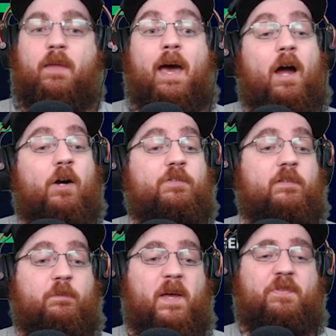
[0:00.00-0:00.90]
Harrison
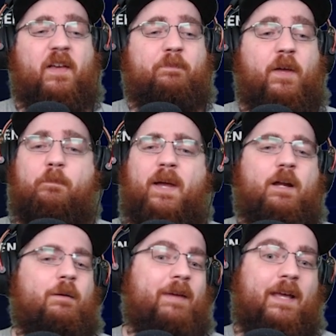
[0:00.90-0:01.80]
Smith's up there.
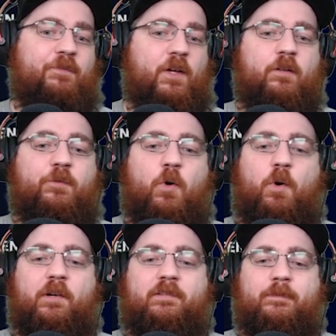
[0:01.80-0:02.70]
Baker Mayfield, of
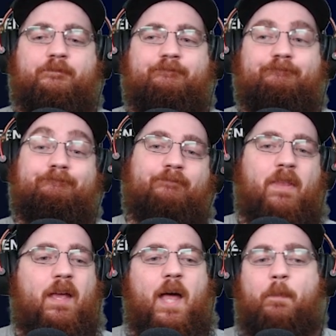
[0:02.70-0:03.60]
course.
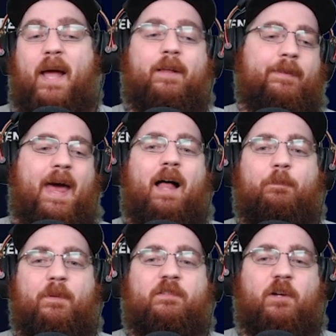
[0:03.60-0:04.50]
Michael
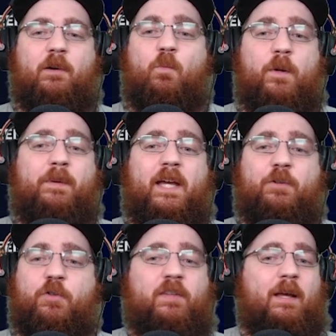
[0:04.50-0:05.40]
Gallup and Sartain would be
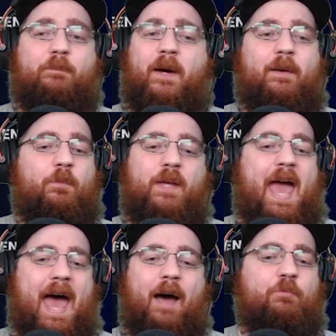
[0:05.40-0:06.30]
interesting, but we
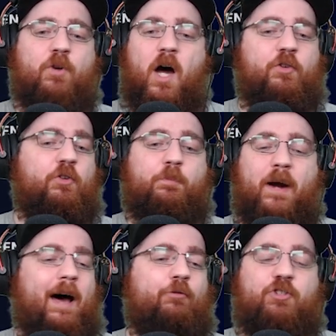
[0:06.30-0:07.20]
have Rodgers,
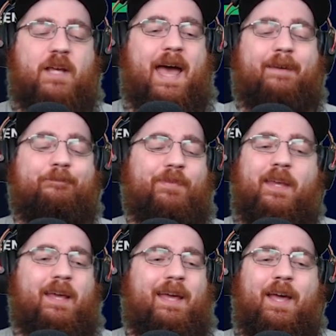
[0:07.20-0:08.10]
Brown, Jett.
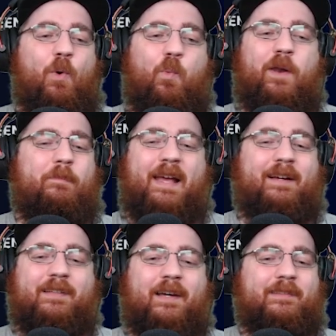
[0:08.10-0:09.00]
Would make
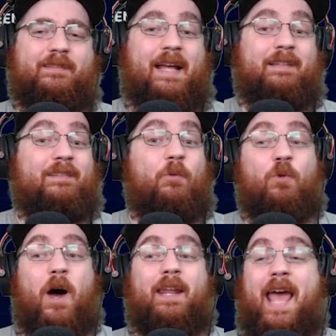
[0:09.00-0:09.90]
a ton of sense.
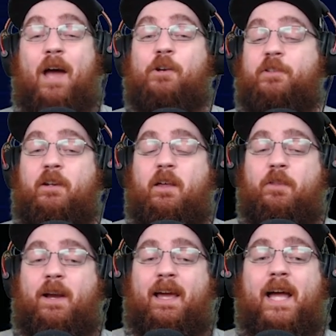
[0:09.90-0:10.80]
Ronnie Harrison, on the
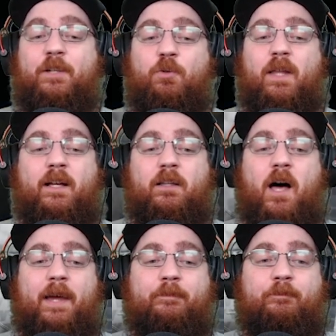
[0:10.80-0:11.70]
other hand, I do like a lot.